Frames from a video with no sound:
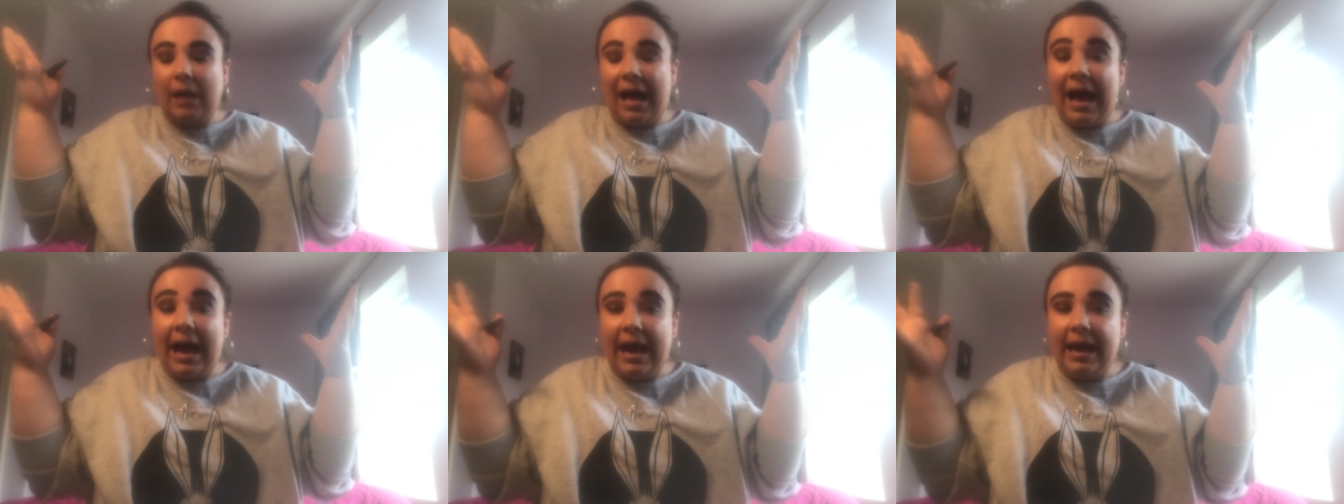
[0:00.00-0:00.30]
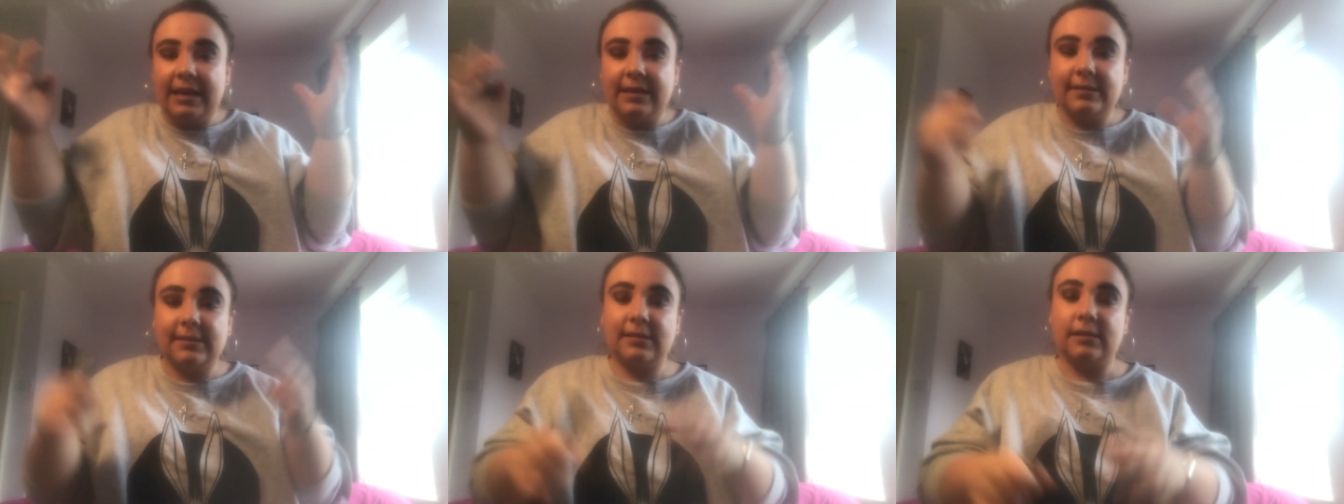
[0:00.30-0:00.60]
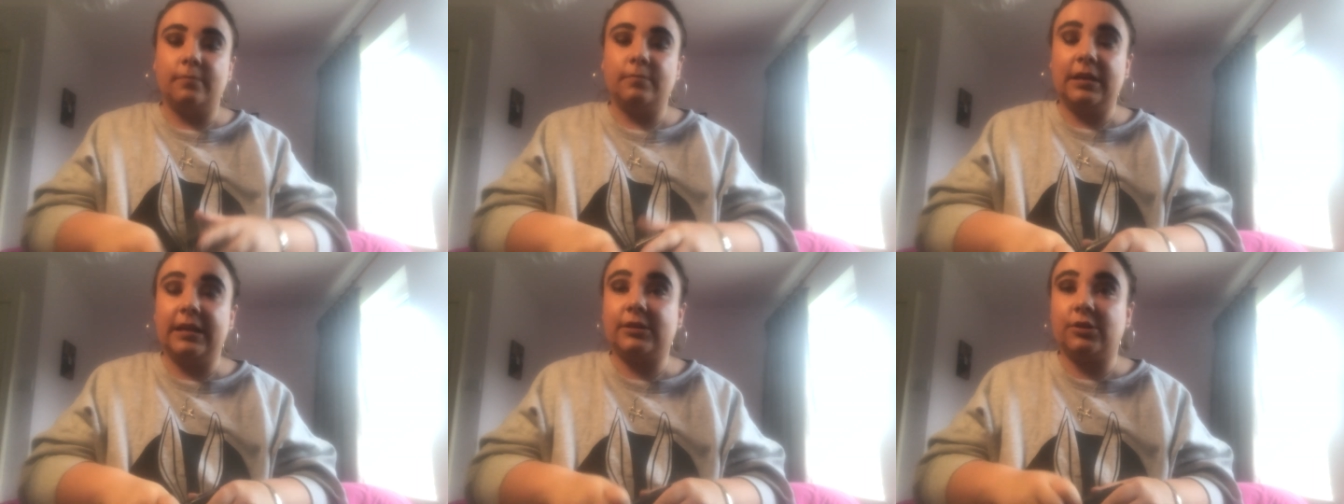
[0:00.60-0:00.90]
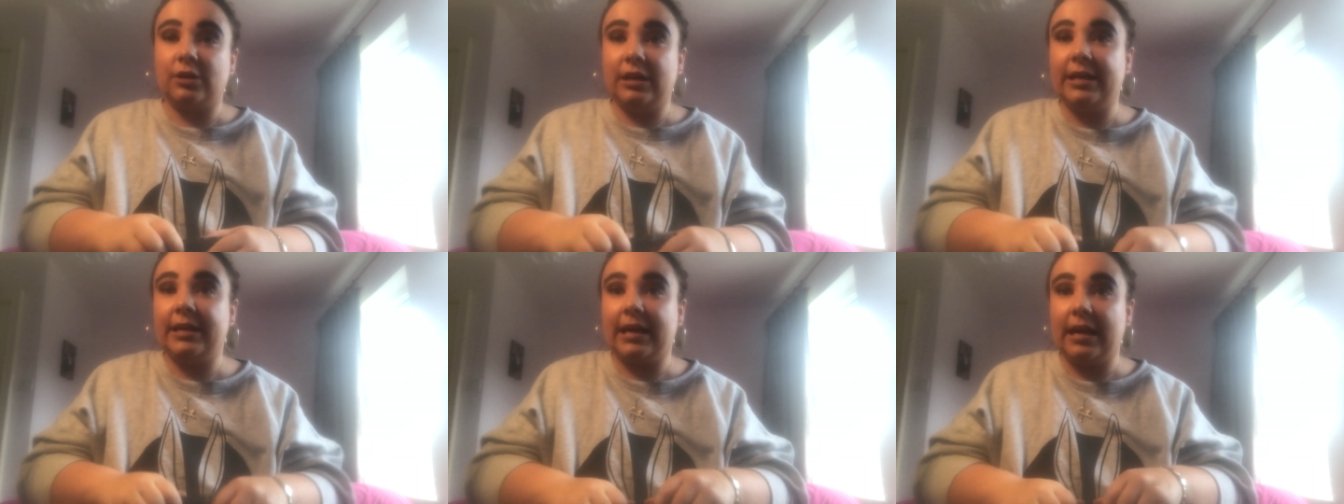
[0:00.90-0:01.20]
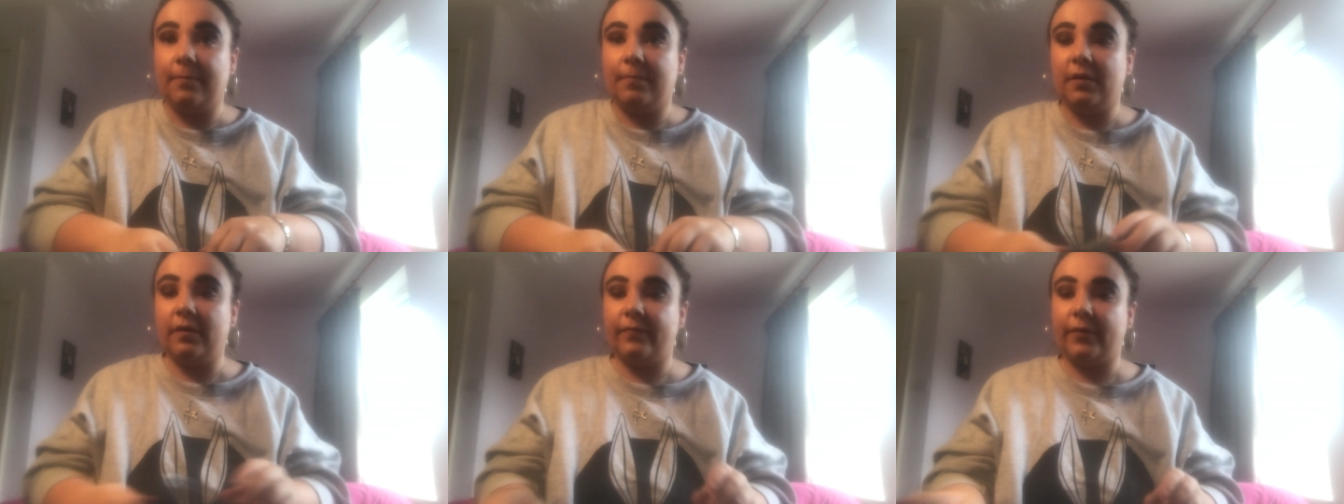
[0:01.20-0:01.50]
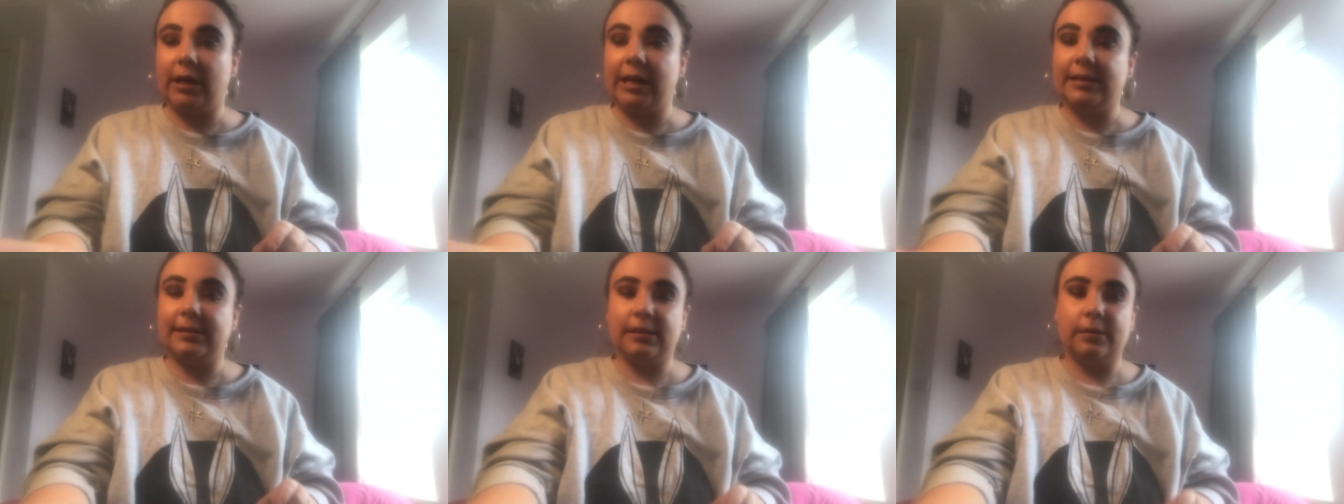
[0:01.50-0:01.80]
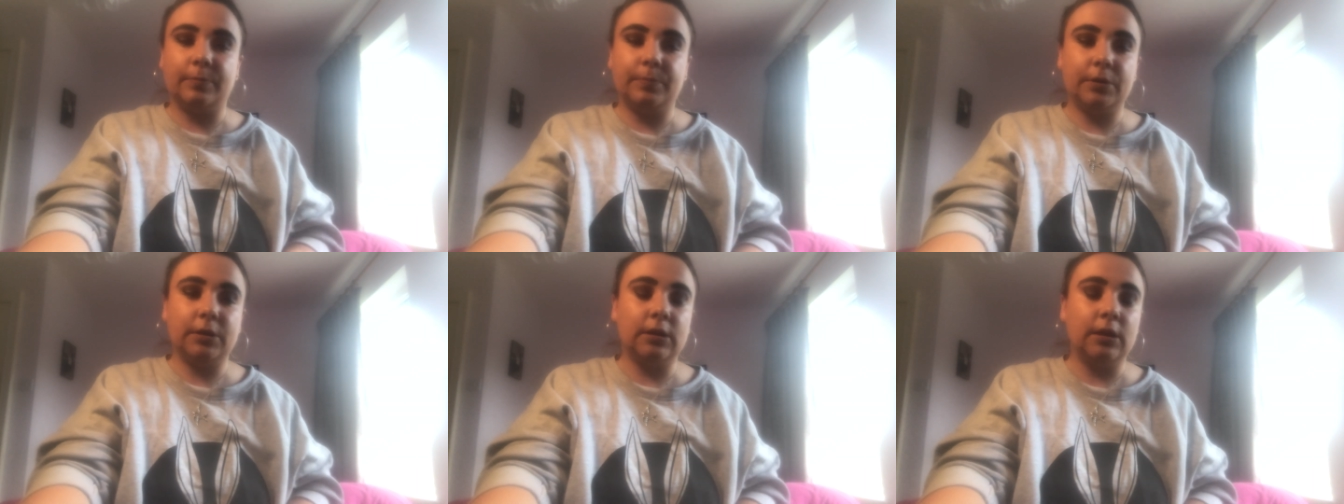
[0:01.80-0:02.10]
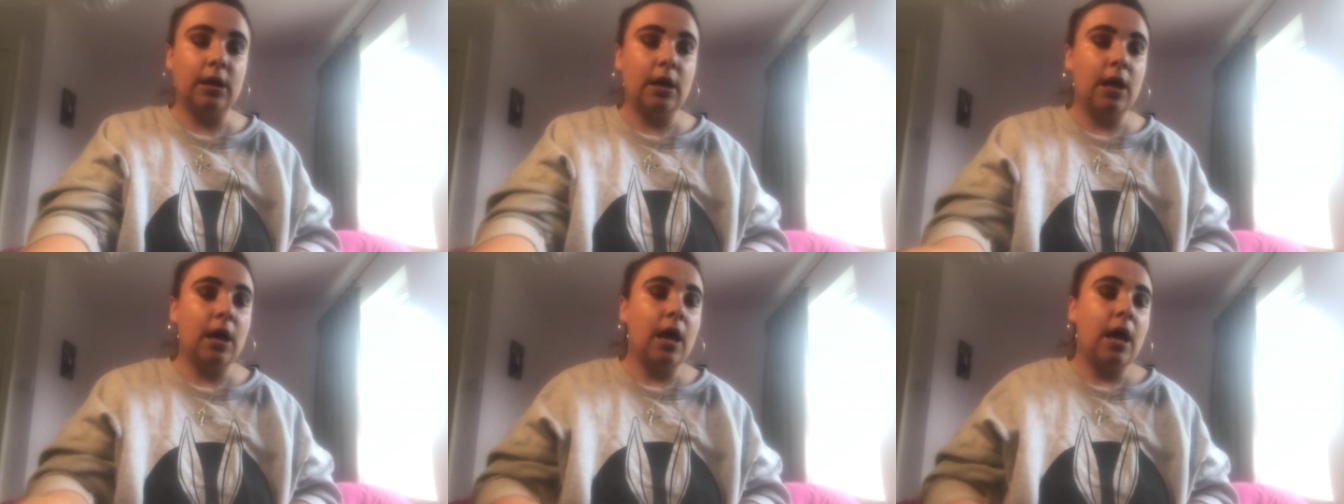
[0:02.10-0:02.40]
eyes. I'm literally keeping it very simple.